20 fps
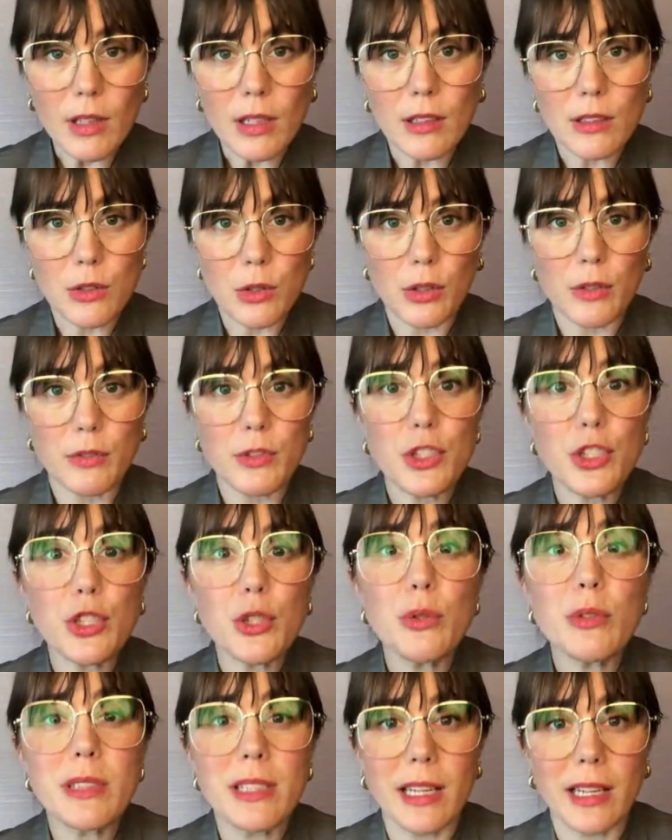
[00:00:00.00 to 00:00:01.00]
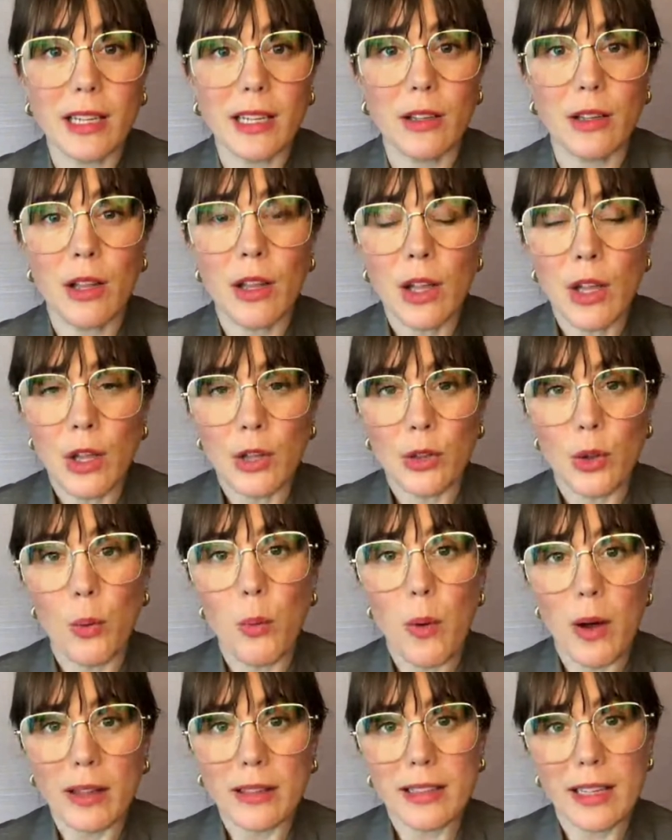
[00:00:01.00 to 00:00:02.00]
sort of choosing the
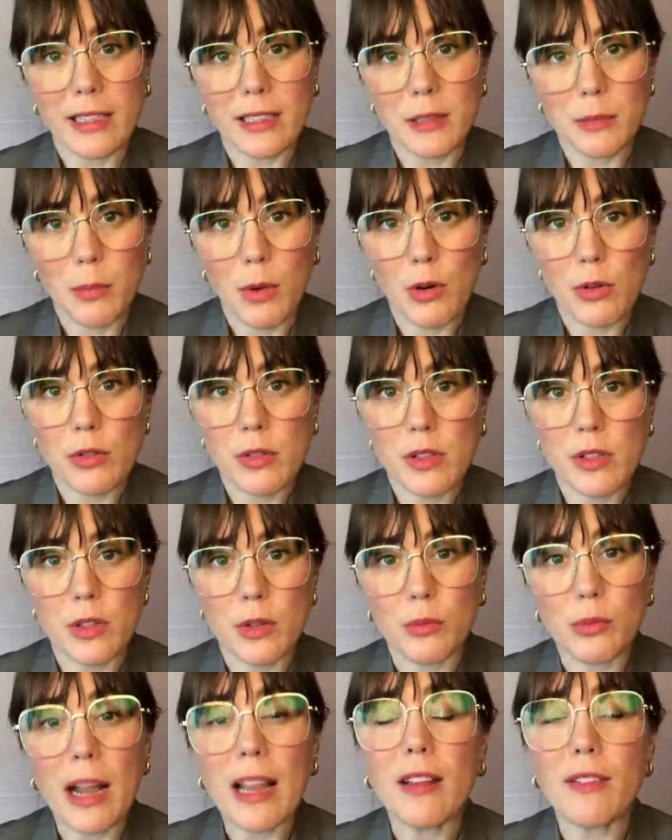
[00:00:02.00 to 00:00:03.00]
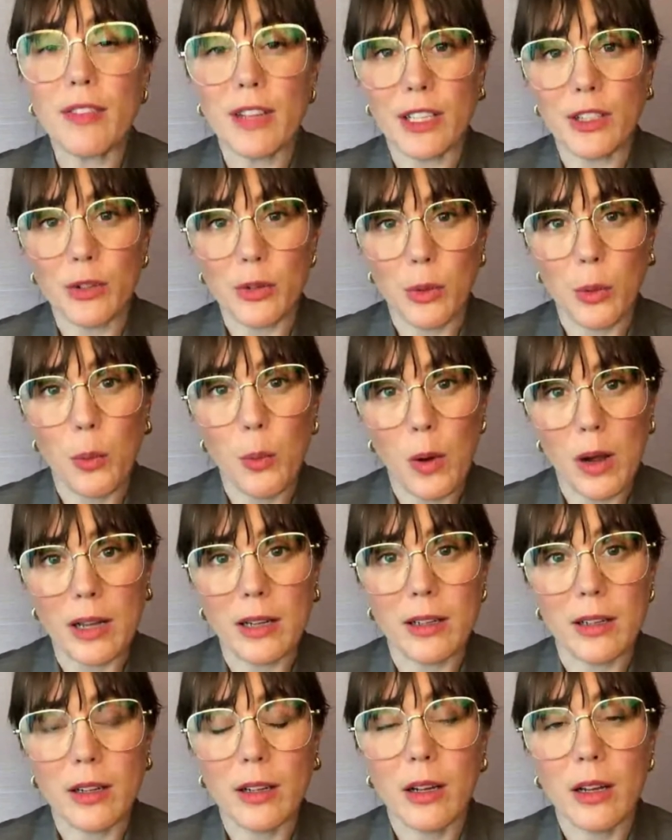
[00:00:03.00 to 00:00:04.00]
one that is most relevant, or the
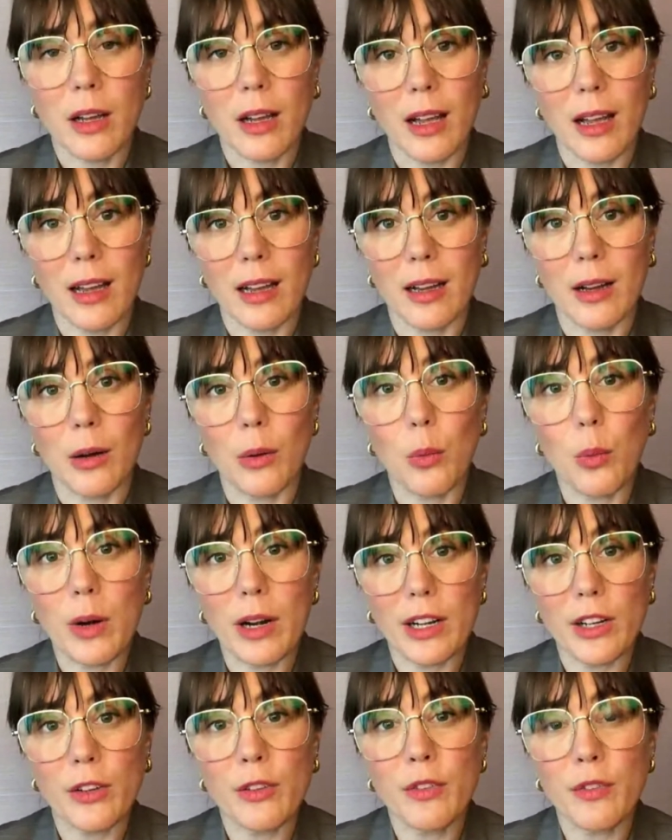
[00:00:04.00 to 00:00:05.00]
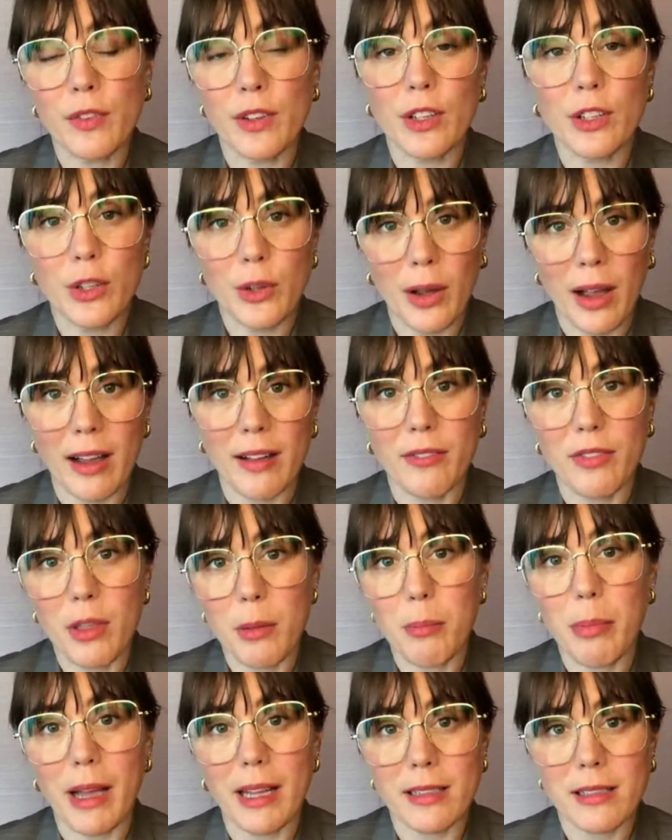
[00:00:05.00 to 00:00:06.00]
one where you feel you have
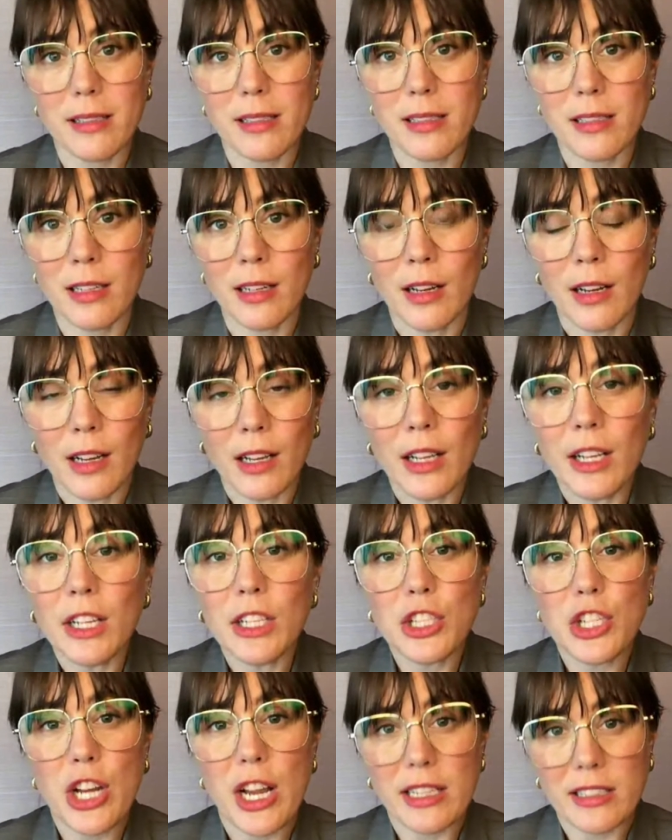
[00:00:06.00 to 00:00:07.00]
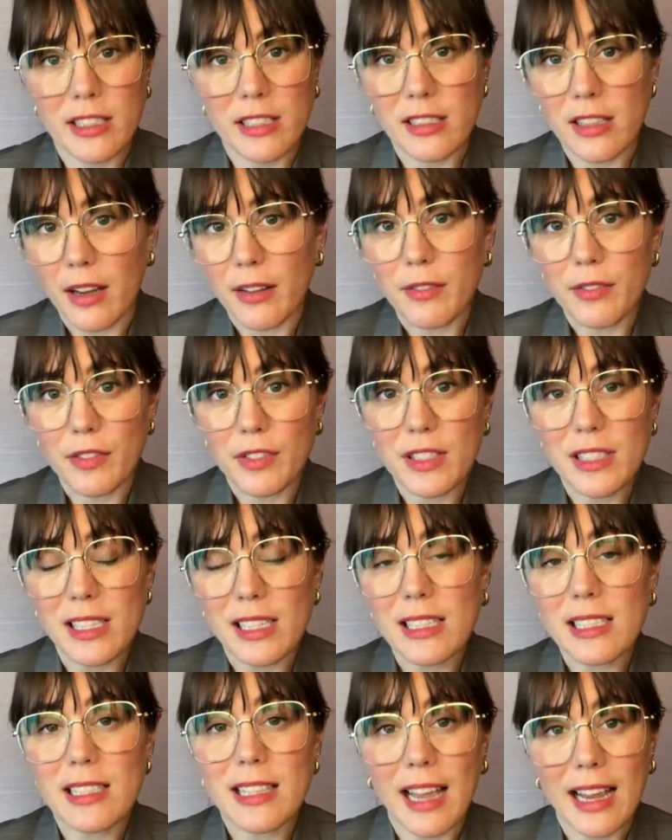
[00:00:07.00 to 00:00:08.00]
the best chances of
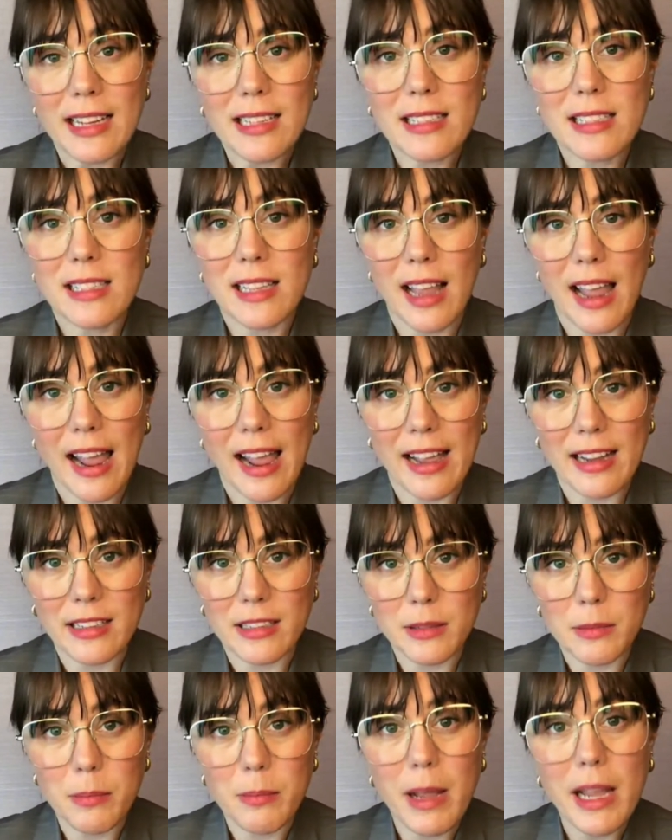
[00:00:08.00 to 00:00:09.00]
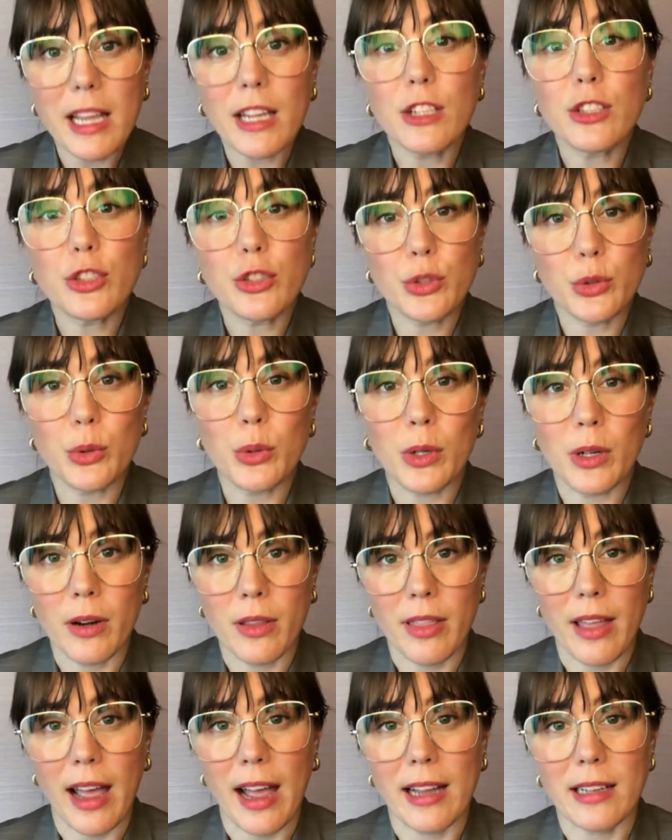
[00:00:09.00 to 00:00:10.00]
success, and making
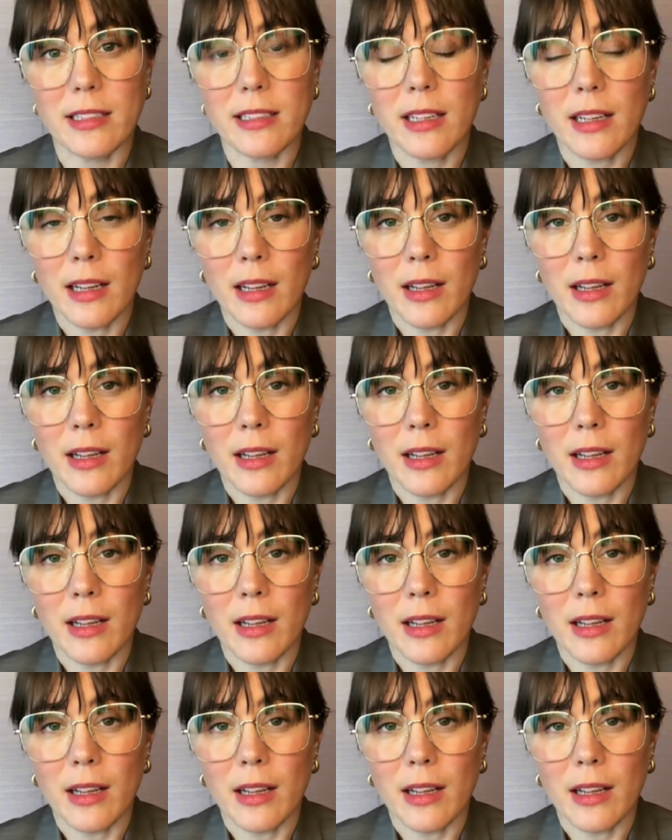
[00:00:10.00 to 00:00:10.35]
sure that